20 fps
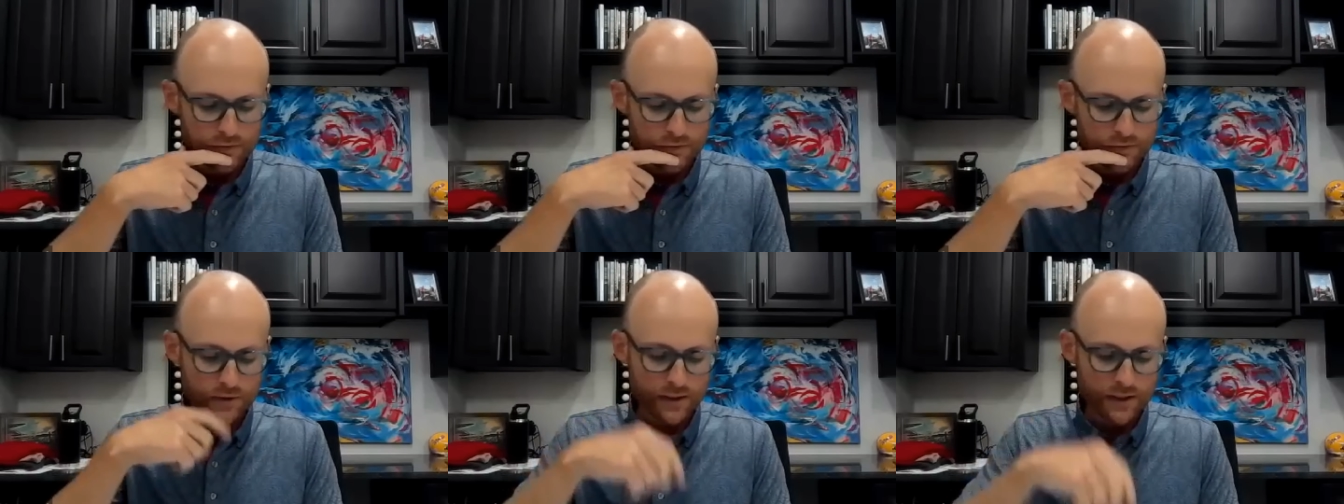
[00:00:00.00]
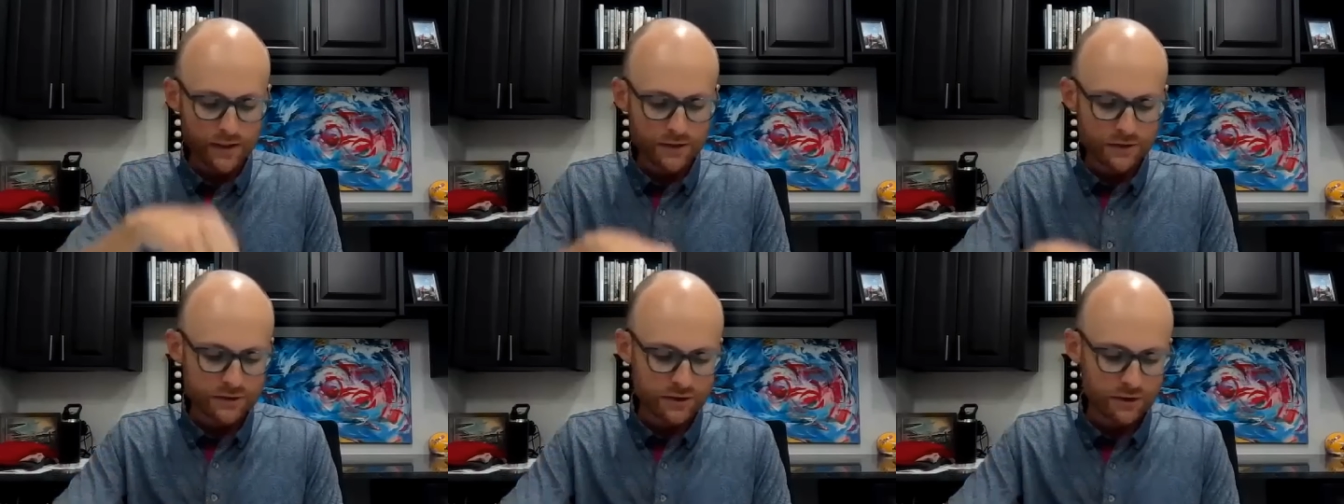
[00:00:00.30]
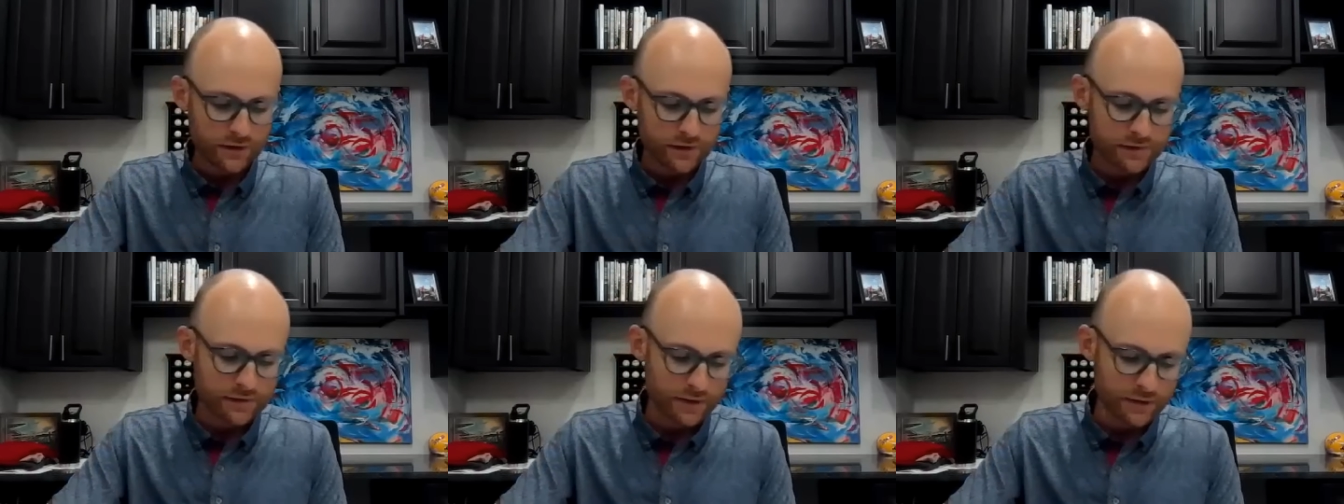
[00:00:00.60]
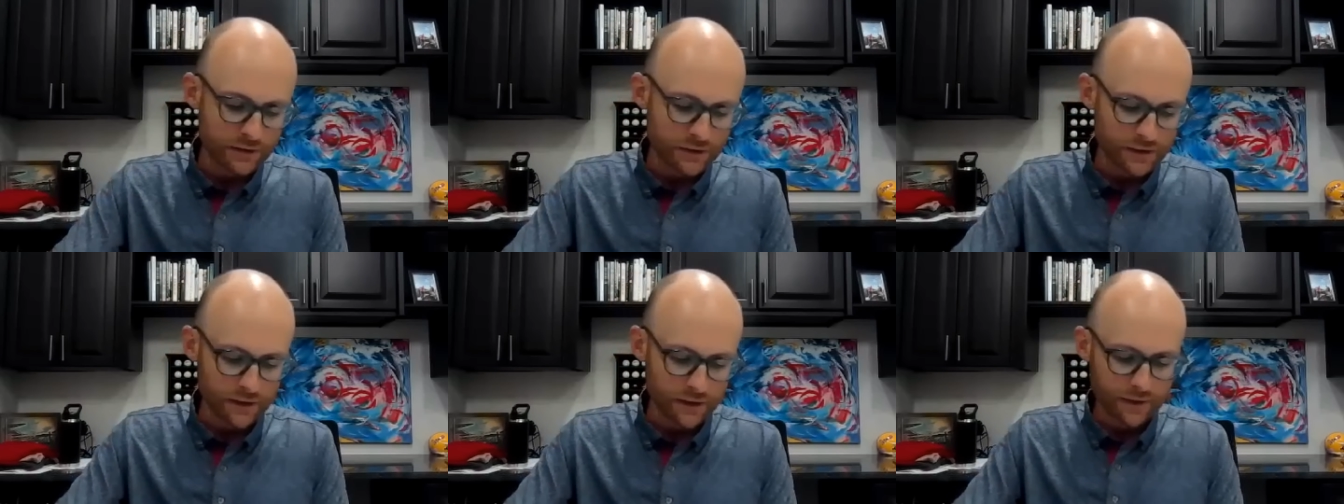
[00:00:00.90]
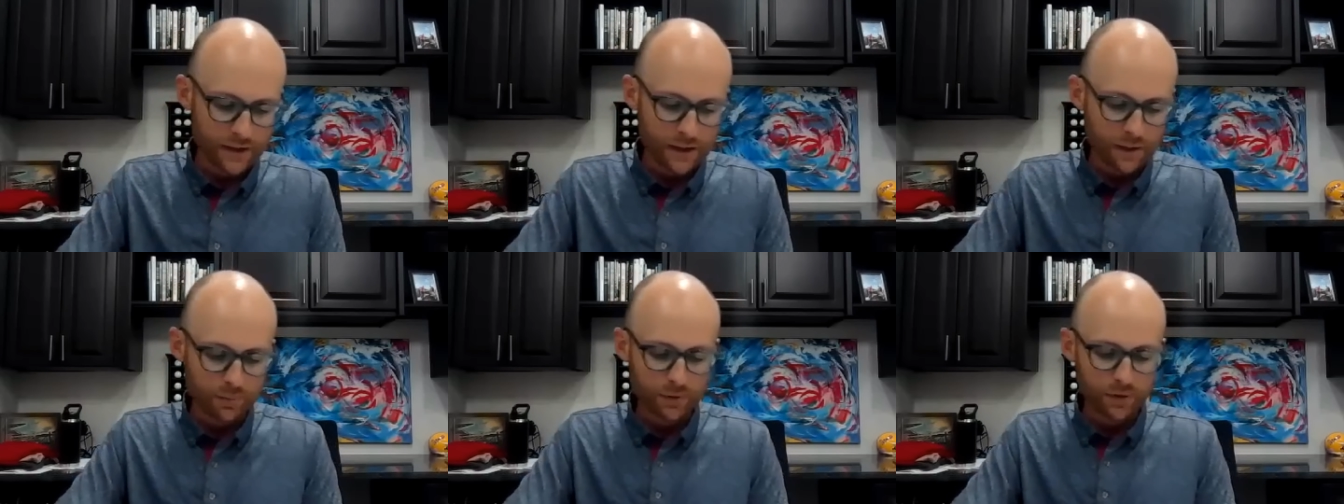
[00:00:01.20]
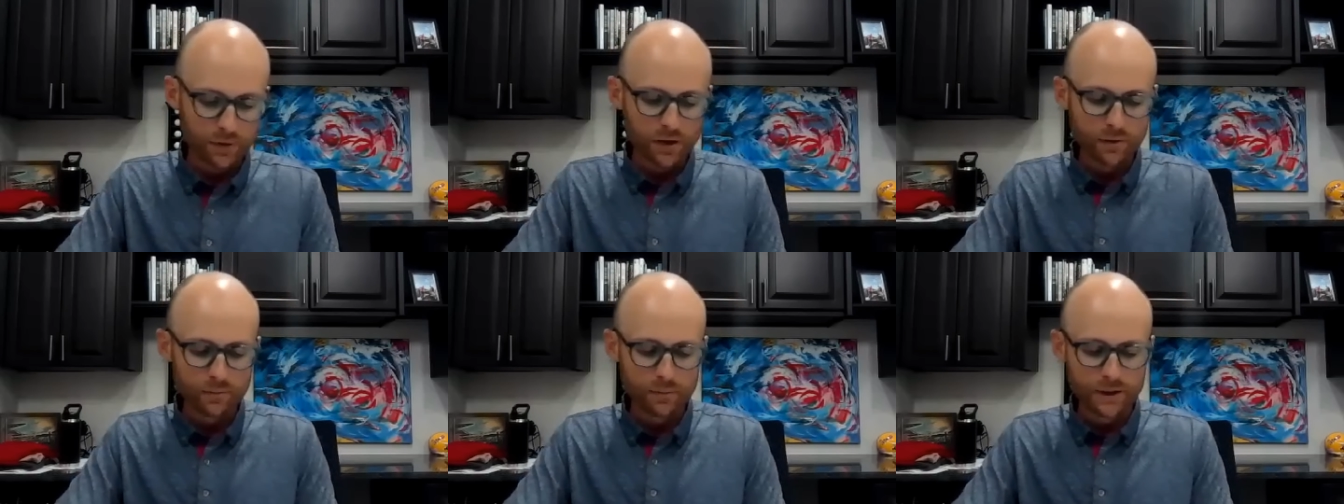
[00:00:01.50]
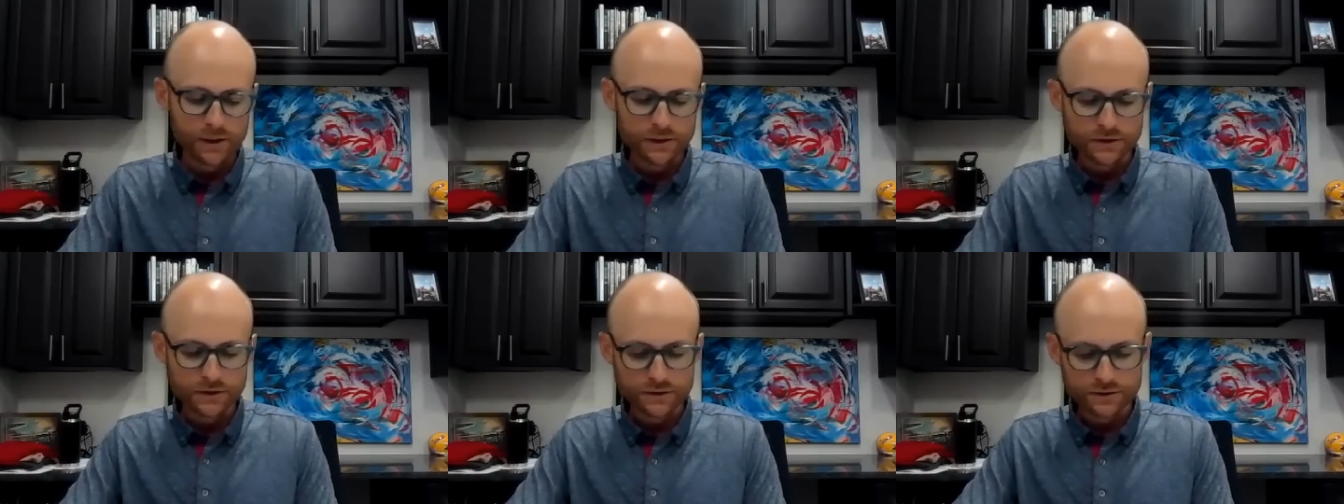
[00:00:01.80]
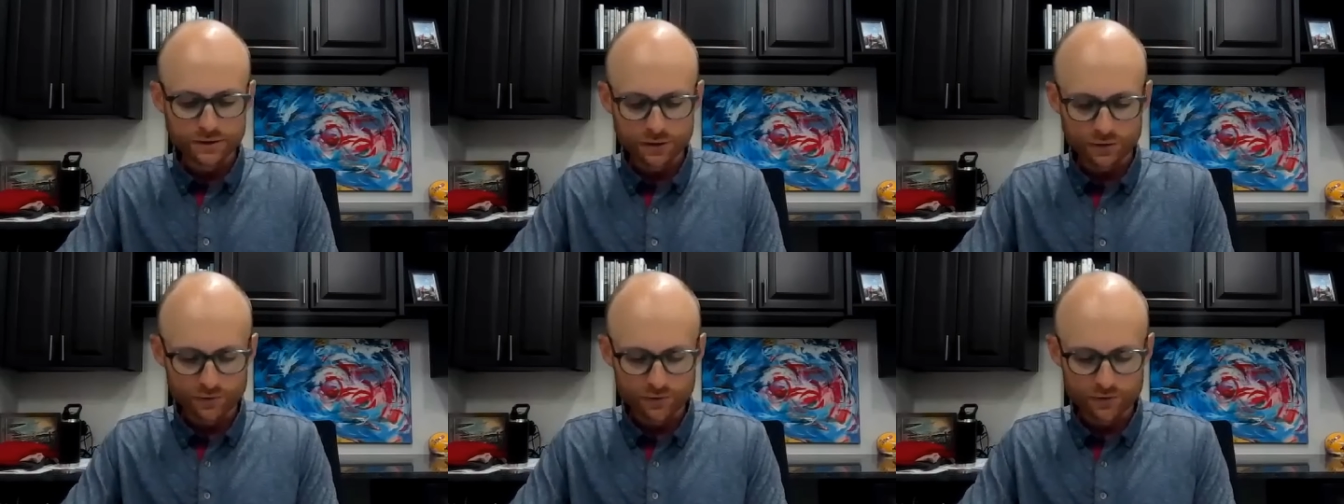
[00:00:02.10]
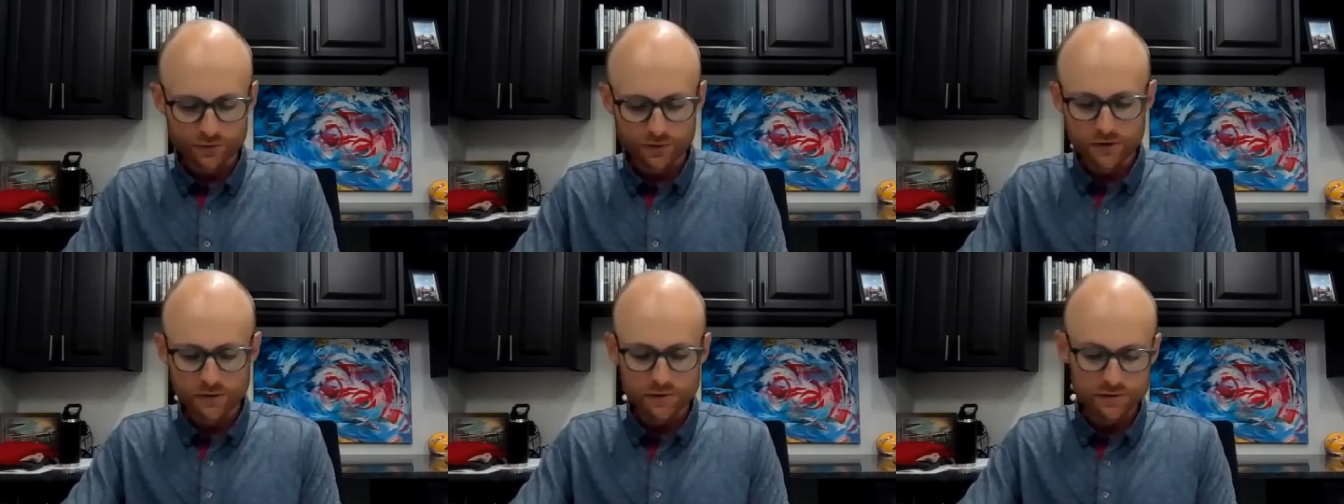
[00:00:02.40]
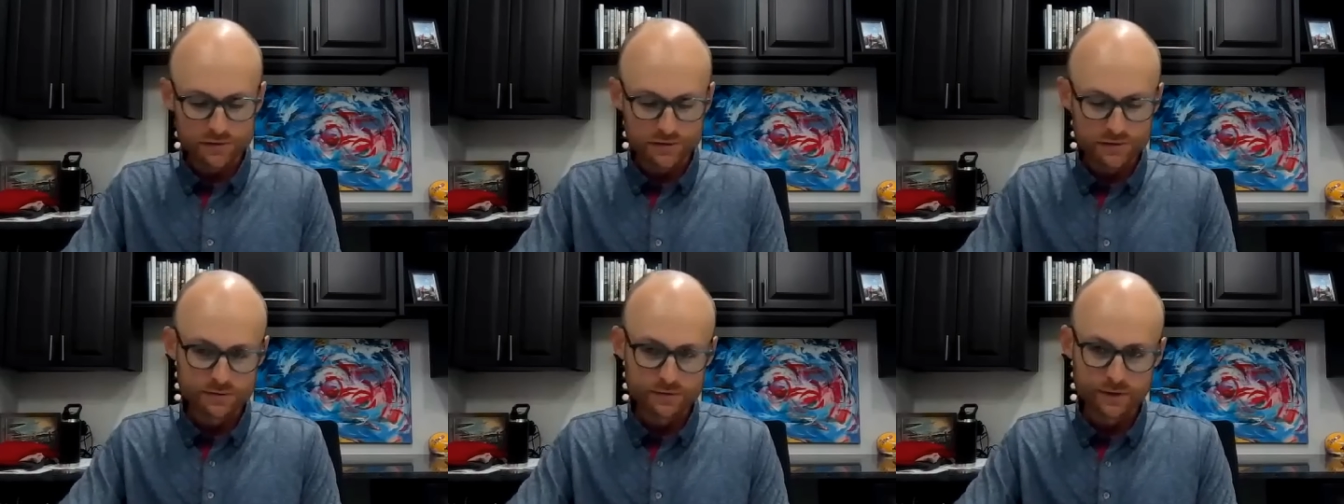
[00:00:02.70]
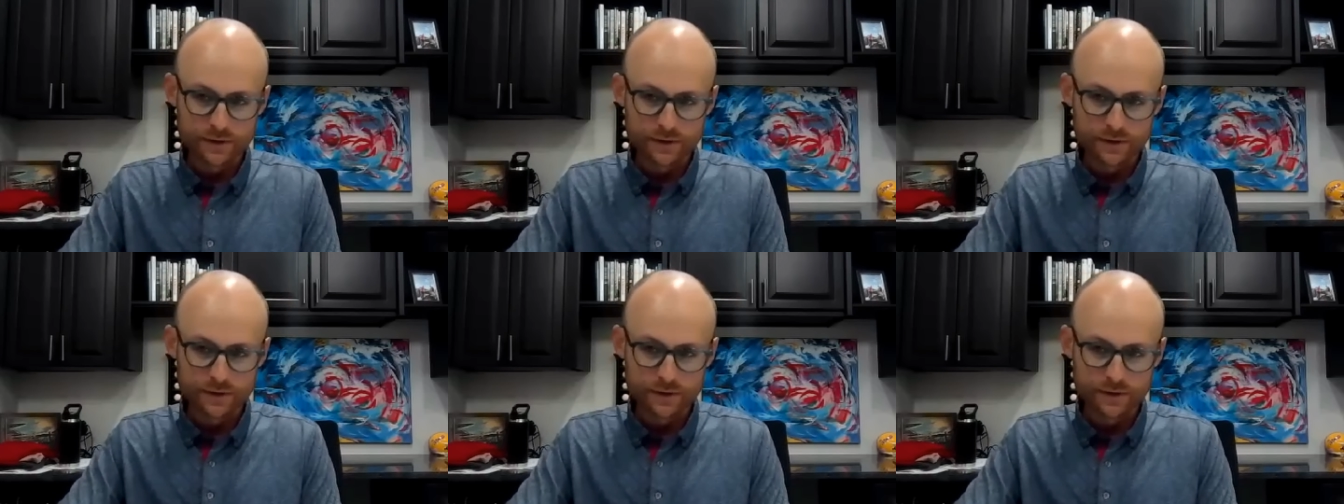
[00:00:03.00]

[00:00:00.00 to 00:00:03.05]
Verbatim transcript: you kind of started touching on that, but RMH has over those,